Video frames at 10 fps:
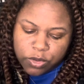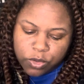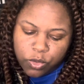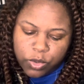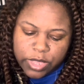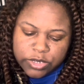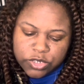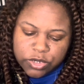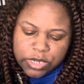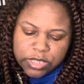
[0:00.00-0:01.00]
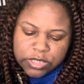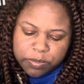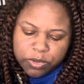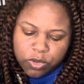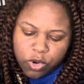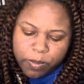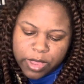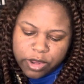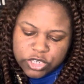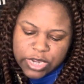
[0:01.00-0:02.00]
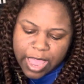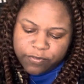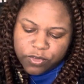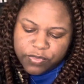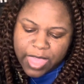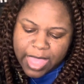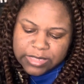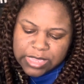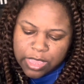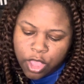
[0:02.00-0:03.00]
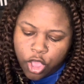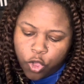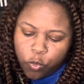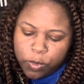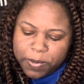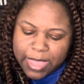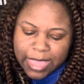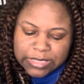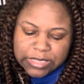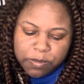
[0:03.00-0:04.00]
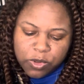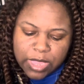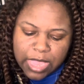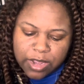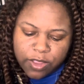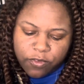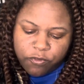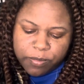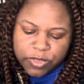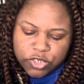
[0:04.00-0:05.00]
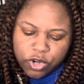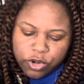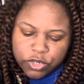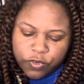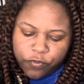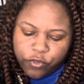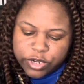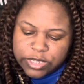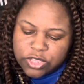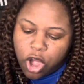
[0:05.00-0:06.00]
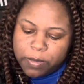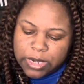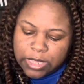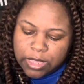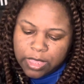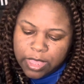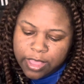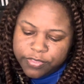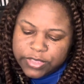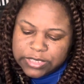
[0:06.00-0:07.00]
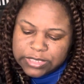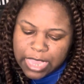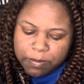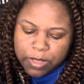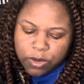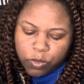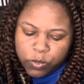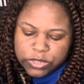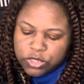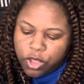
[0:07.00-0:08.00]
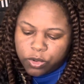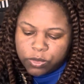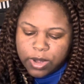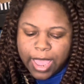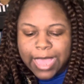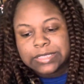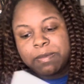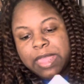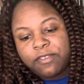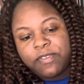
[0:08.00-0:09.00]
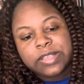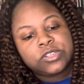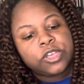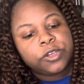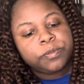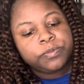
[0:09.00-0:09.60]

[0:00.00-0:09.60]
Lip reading: who entered into plural marriage after that date would be excommunicated from the church for disharmony. This statement was known as the Manifesto.